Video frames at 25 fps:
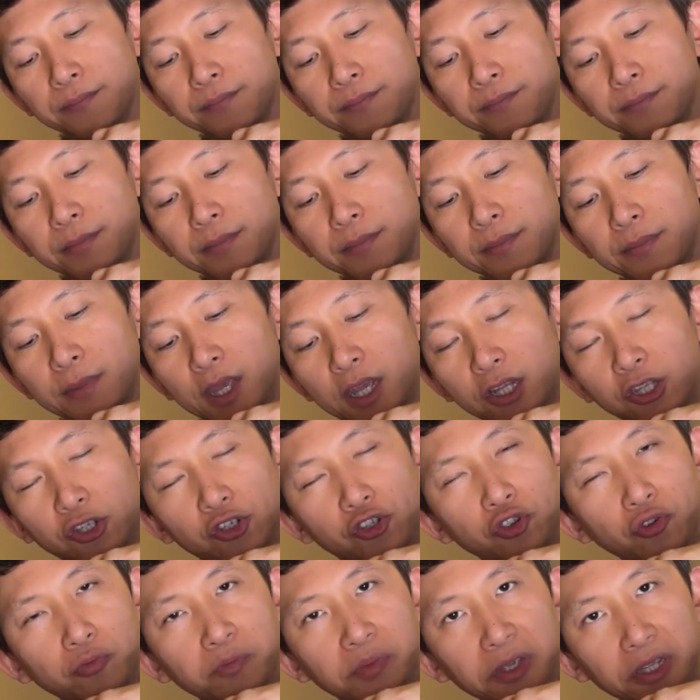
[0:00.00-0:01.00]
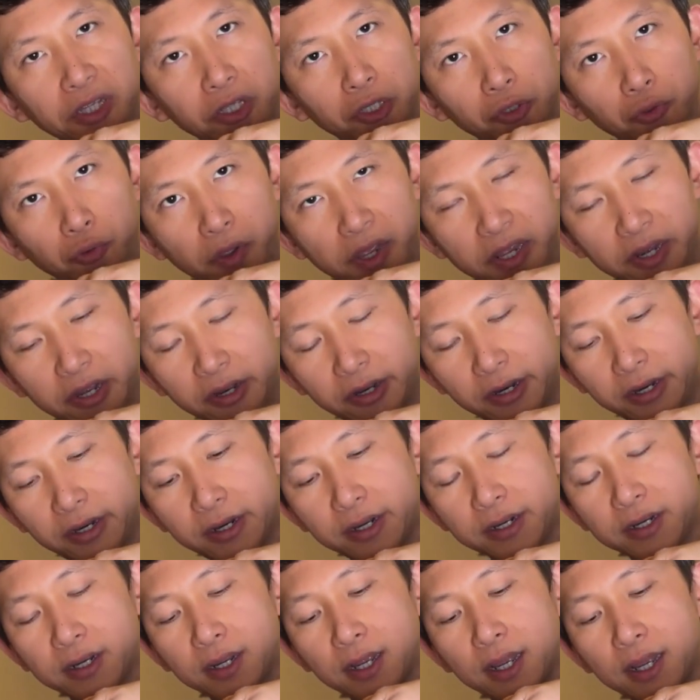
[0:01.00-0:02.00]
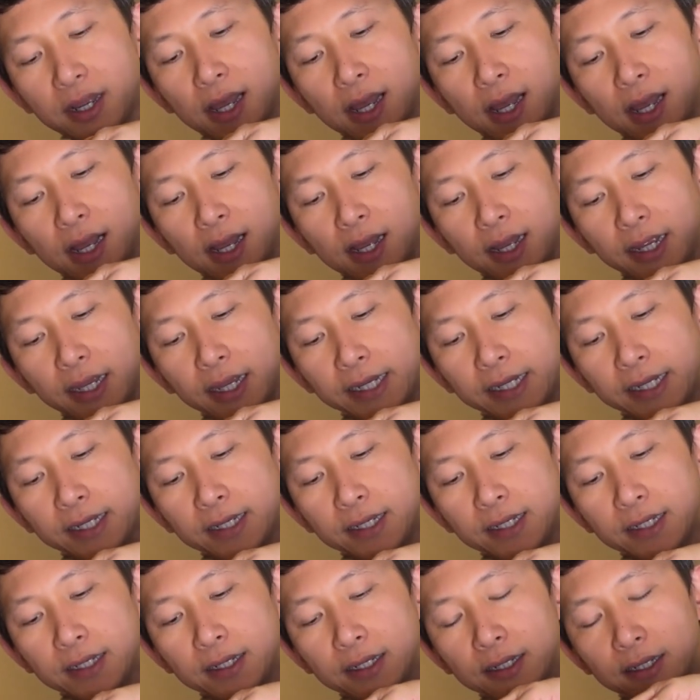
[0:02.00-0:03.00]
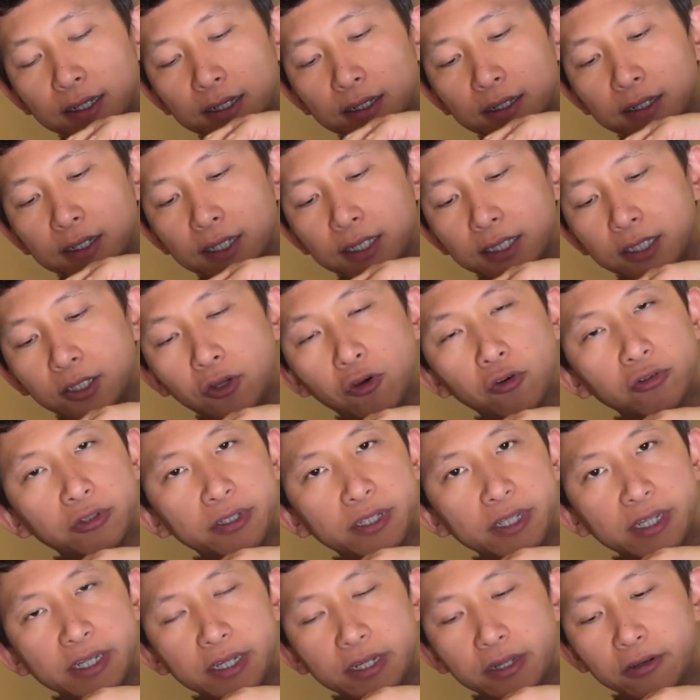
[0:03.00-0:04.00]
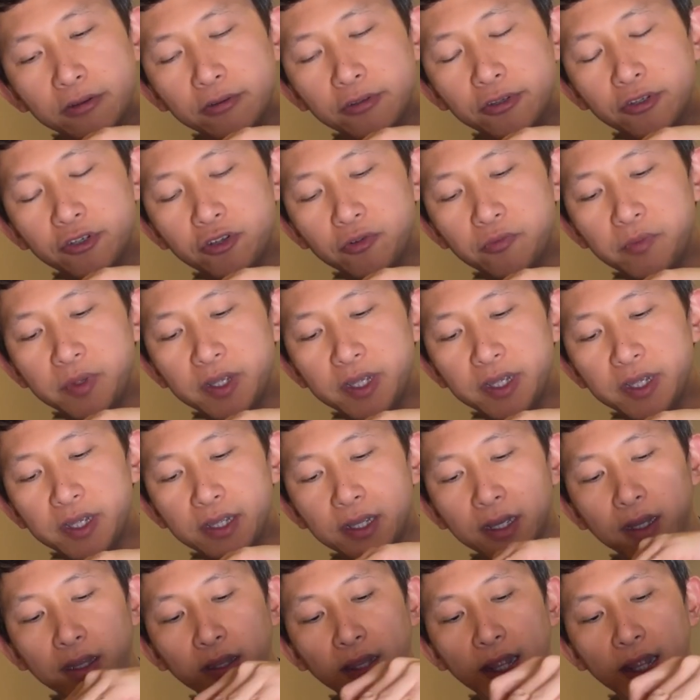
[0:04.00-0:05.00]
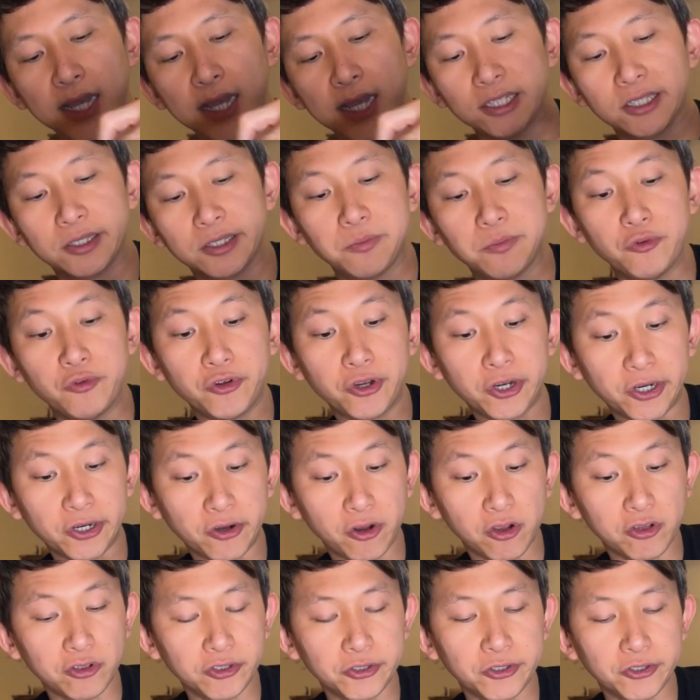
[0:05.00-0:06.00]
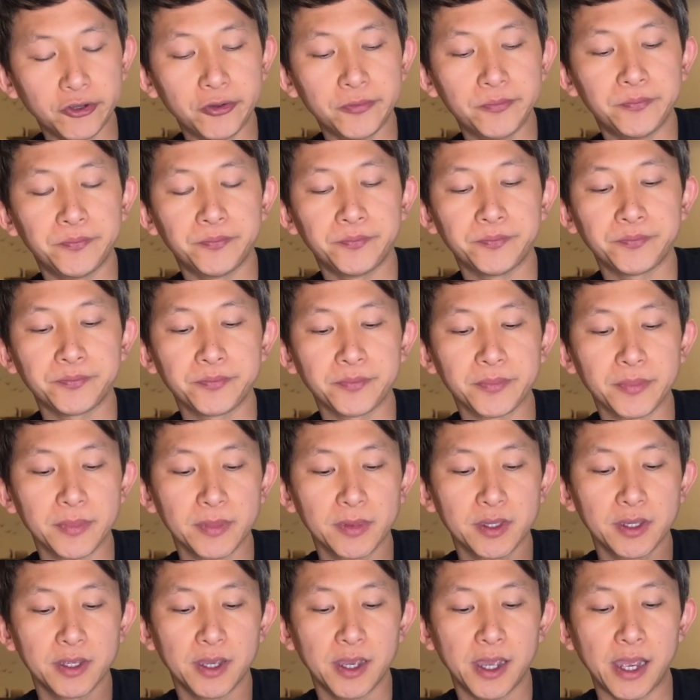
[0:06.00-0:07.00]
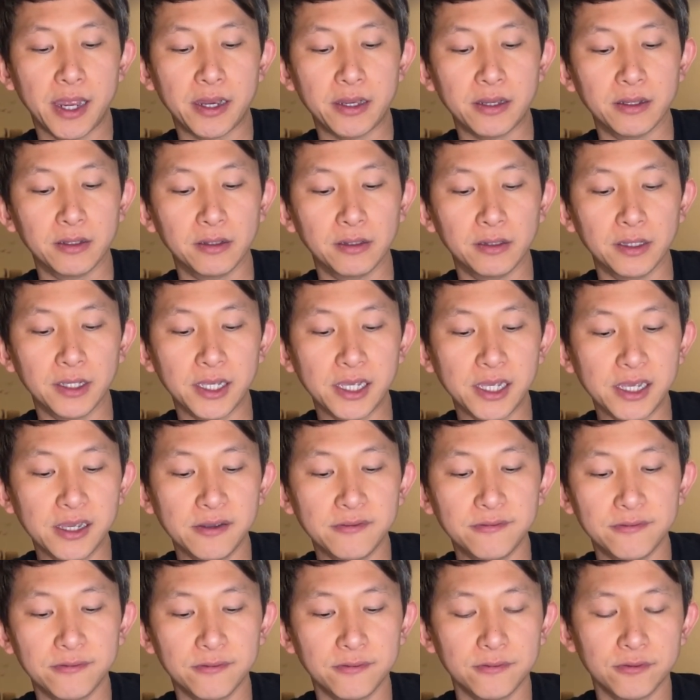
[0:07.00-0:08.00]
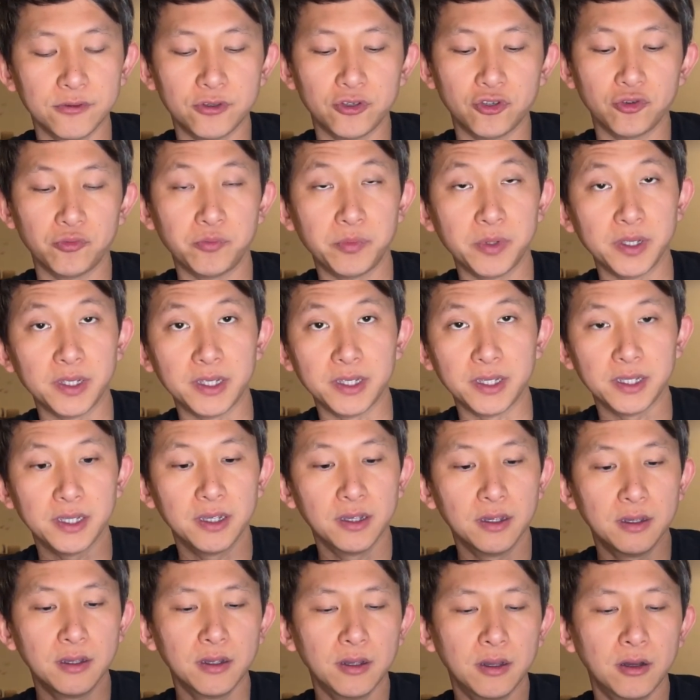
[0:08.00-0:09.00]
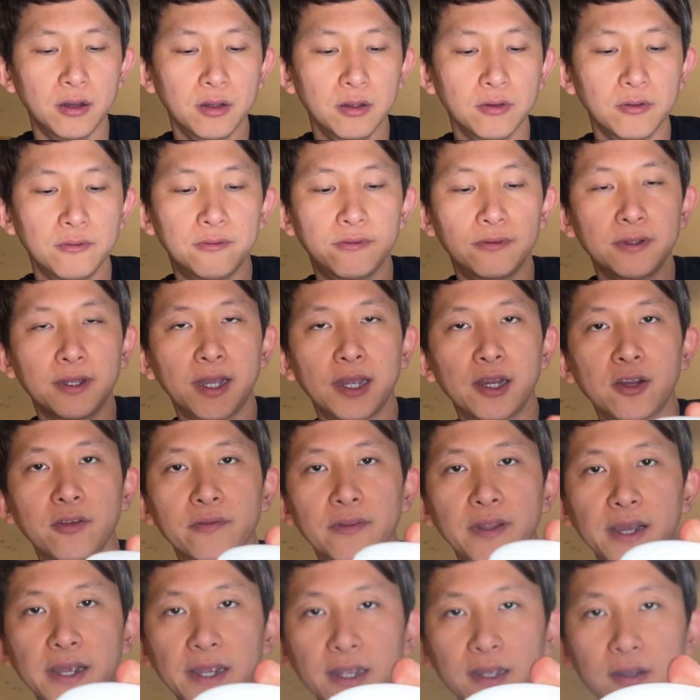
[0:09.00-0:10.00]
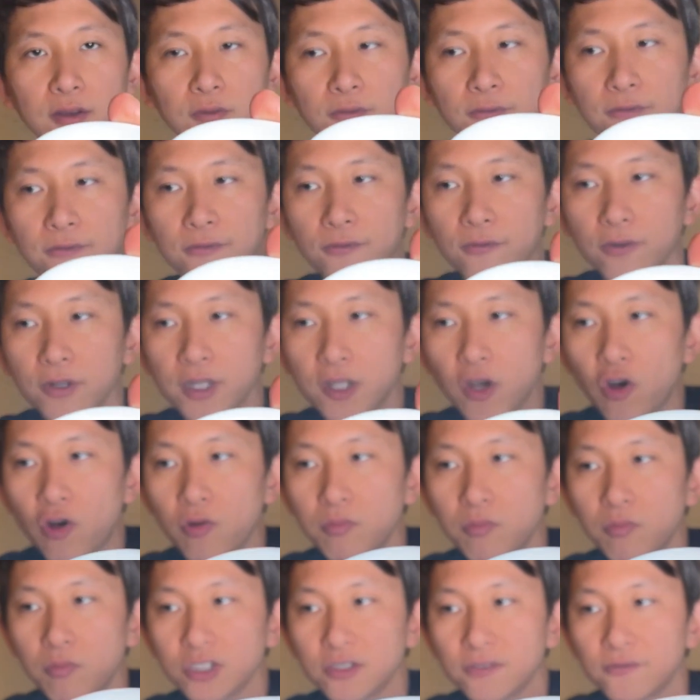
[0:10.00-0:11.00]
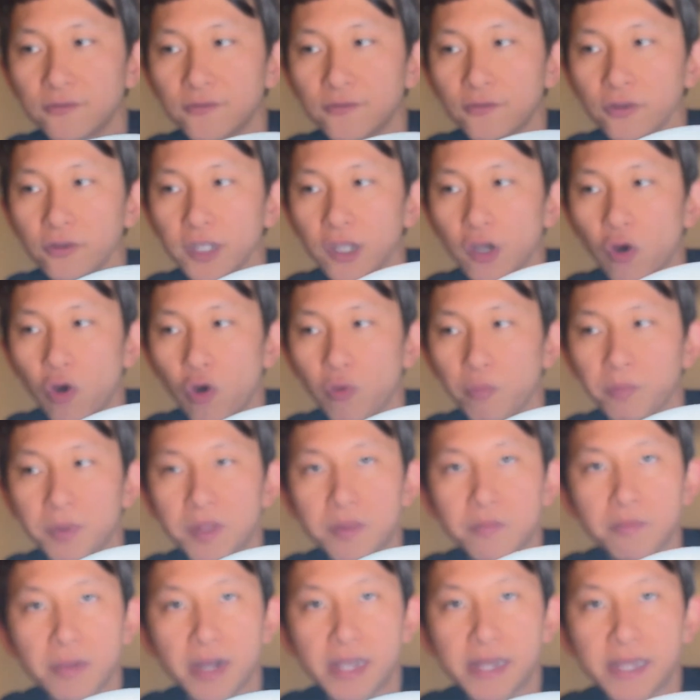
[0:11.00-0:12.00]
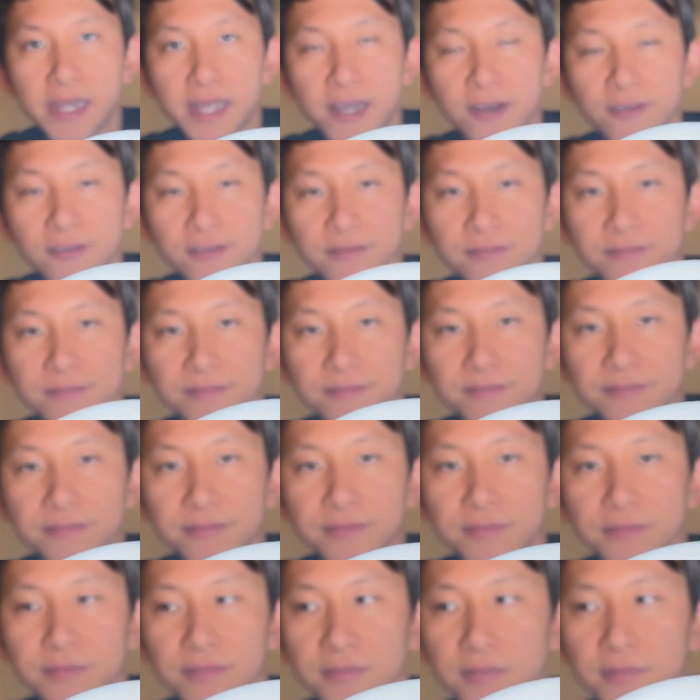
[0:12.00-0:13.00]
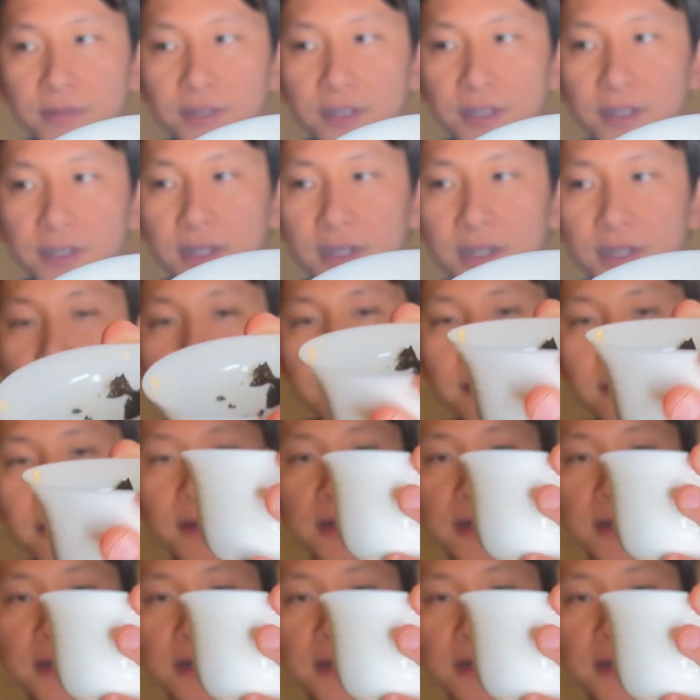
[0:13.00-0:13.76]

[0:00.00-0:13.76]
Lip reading: It should be sweeter, and the toasty notes should be a lot smoother also. And the leaf should be kind of like almost fully open by now, right?